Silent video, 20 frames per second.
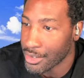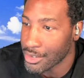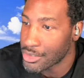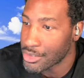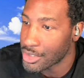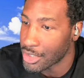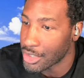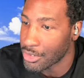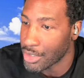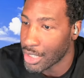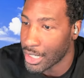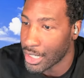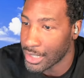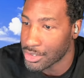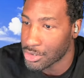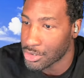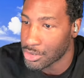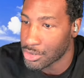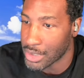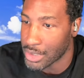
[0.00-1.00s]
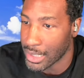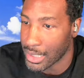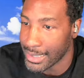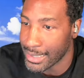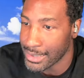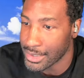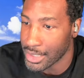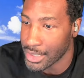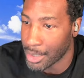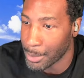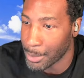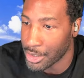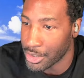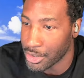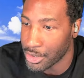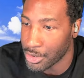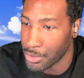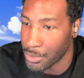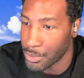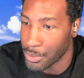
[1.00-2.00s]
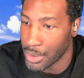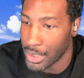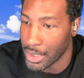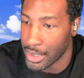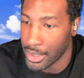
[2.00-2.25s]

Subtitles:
So that's the last thing I'm going to do.